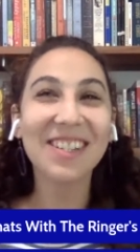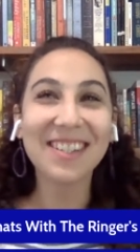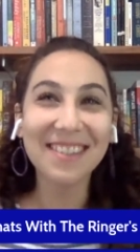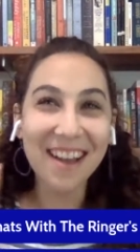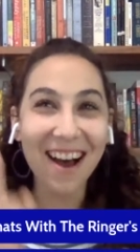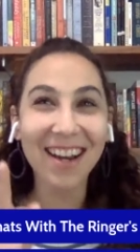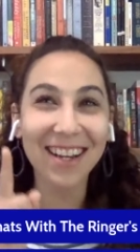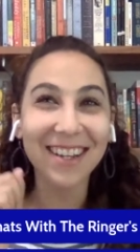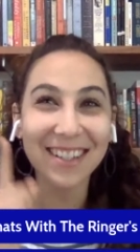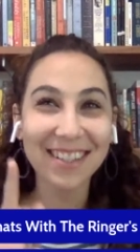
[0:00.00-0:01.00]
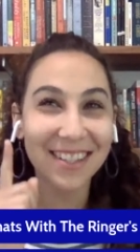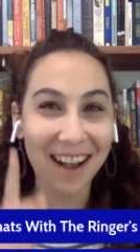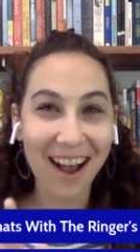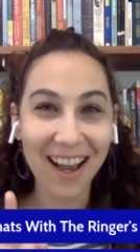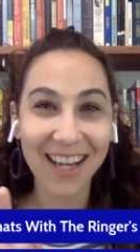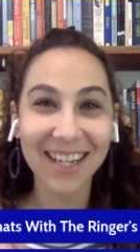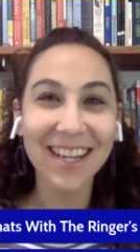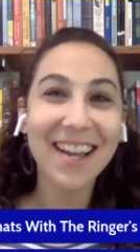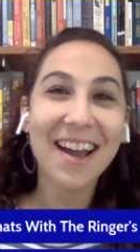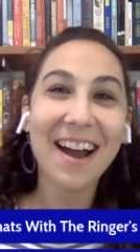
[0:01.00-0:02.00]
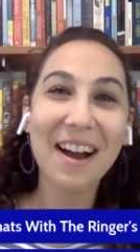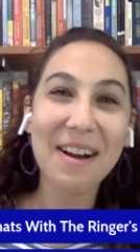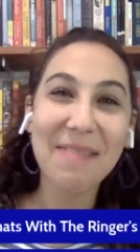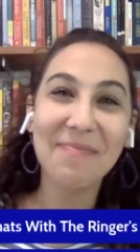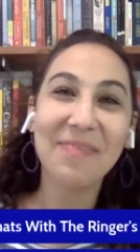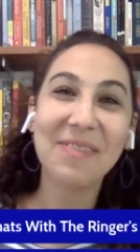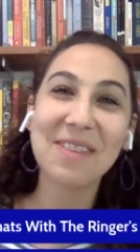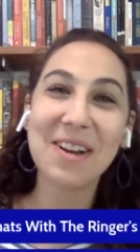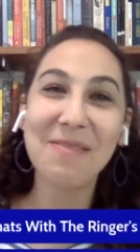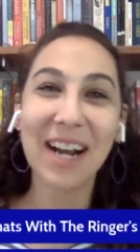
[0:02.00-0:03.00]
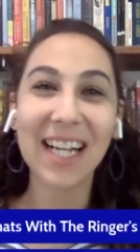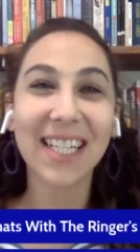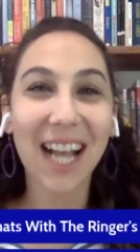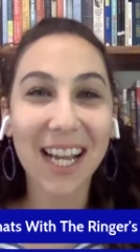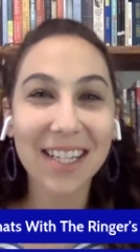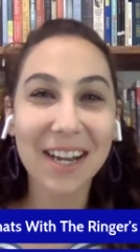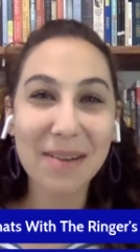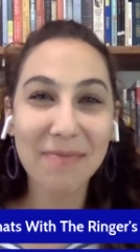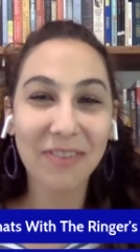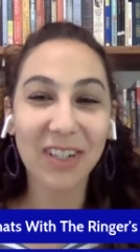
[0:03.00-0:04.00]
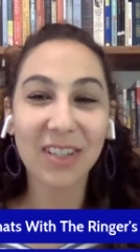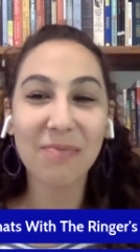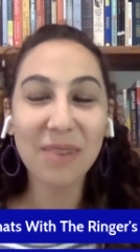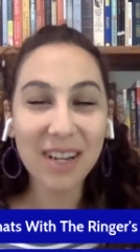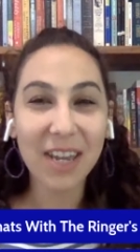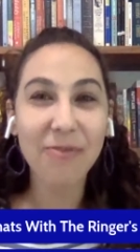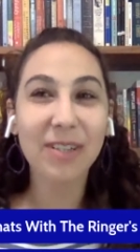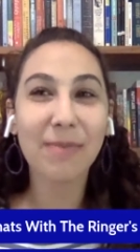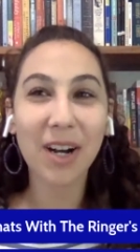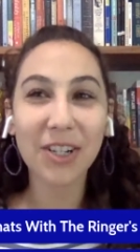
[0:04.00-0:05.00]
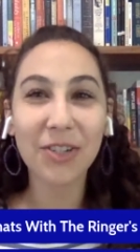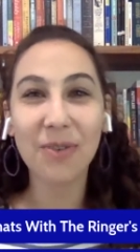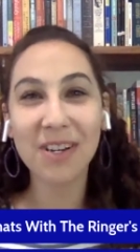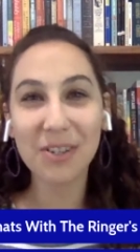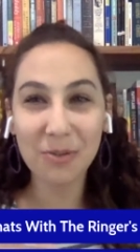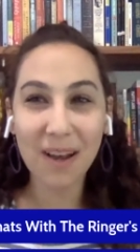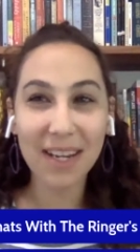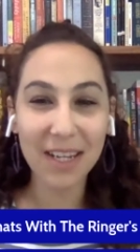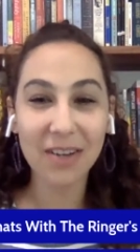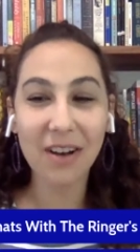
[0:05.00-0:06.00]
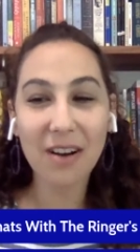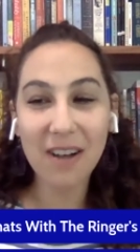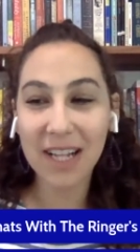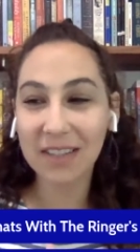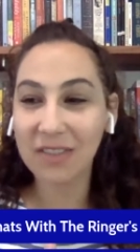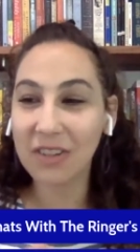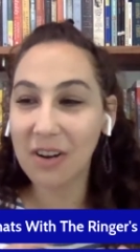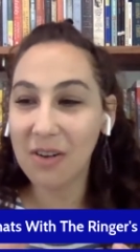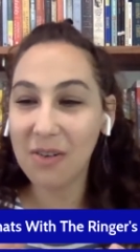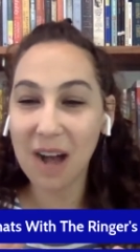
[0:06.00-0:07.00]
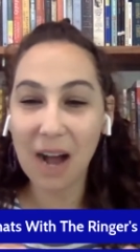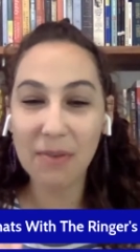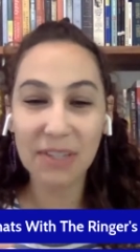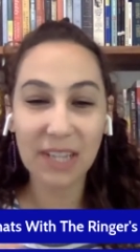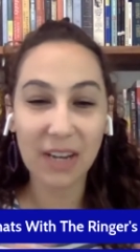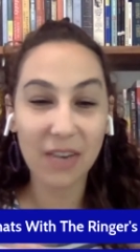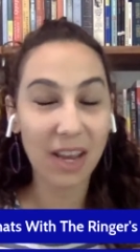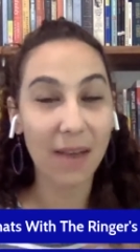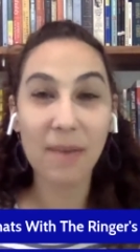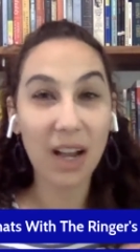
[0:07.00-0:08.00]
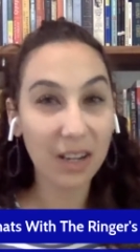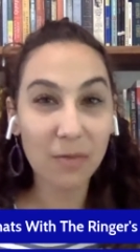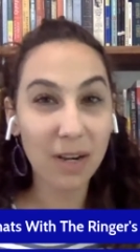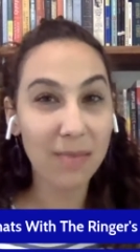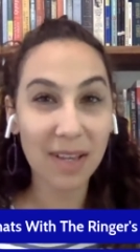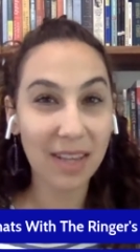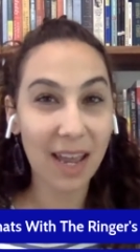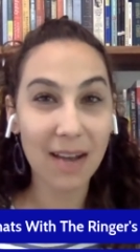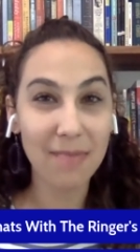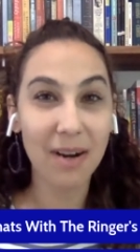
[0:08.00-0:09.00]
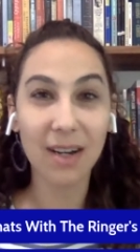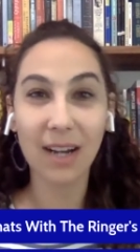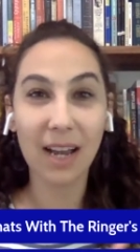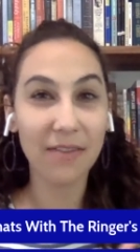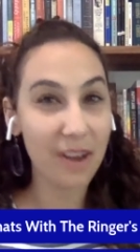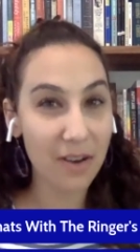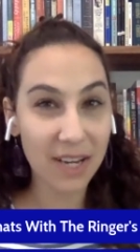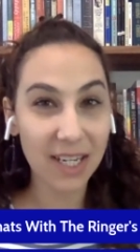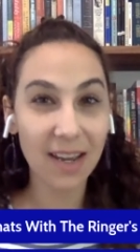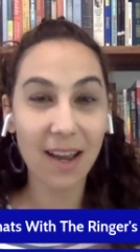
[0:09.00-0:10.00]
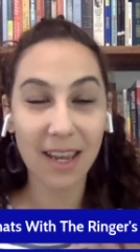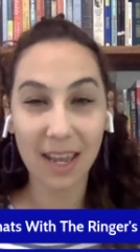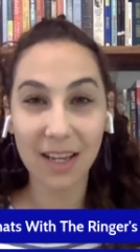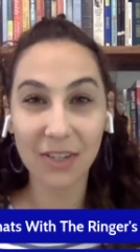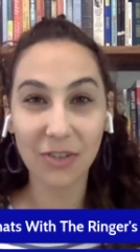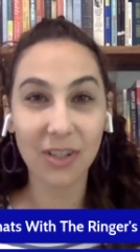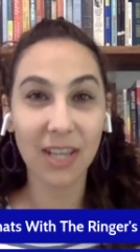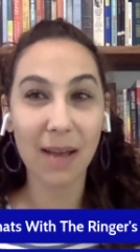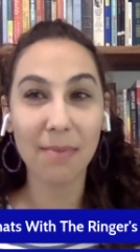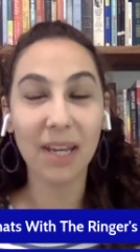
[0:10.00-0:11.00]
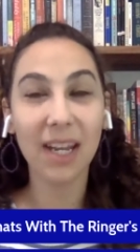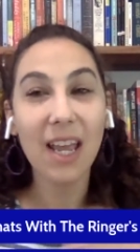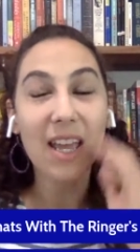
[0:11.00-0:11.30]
which is not a good sign. Um, you know, when I signed up for the book, it was March 2020, you know? And so I was like, okay, I'm not going to worry about the end part. I have no idea. I can't control that. But,